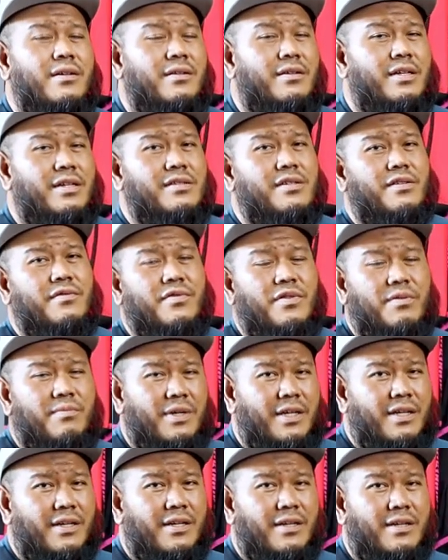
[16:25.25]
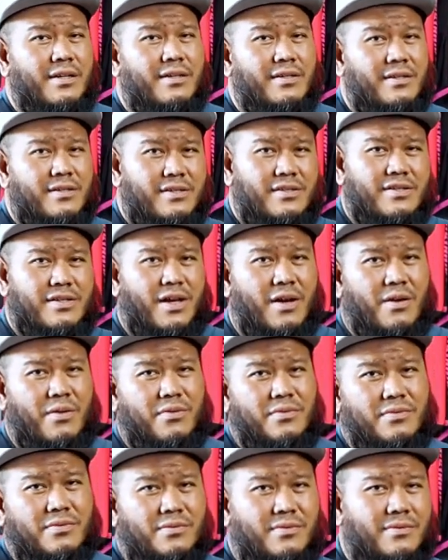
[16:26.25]
that's it for me.
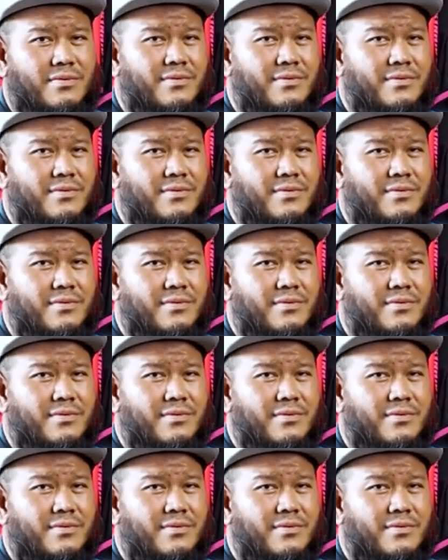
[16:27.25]
Ciao.